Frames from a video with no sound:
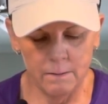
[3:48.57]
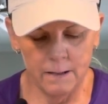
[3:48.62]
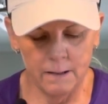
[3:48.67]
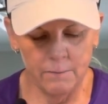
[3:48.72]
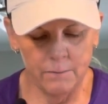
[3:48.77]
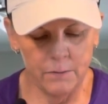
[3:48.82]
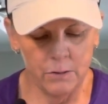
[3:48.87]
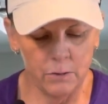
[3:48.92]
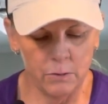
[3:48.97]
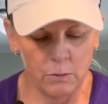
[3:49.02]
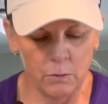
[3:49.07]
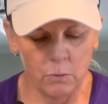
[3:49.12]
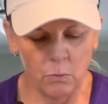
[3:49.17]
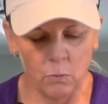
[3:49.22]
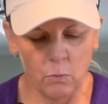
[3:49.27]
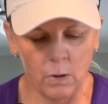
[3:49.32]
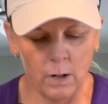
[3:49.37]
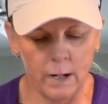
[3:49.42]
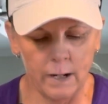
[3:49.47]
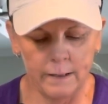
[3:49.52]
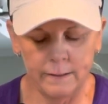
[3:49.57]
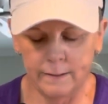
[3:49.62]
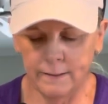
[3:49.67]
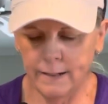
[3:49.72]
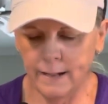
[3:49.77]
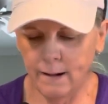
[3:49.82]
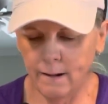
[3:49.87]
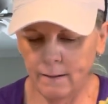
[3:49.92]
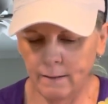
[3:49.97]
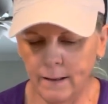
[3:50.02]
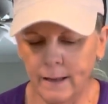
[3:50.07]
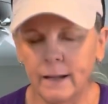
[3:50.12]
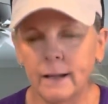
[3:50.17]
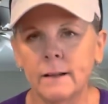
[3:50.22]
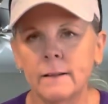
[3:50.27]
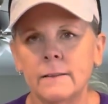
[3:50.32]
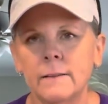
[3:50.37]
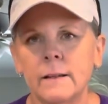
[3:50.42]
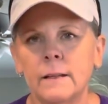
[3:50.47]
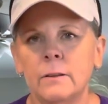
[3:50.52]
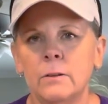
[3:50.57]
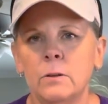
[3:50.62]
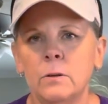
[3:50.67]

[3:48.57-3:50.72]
if you want, now like I said,